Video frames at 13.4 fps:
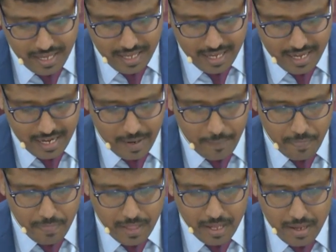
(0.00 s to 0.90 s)

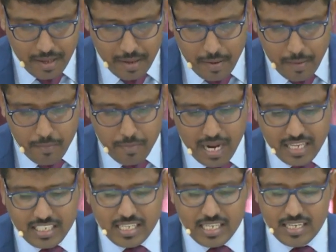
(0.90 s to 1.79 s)

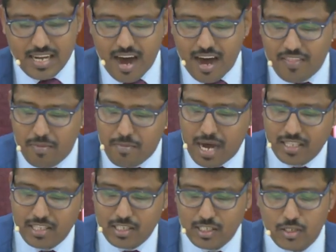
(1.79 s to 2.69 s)
Blessed are the
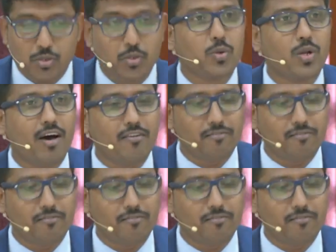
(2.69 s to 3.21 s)
mothers who love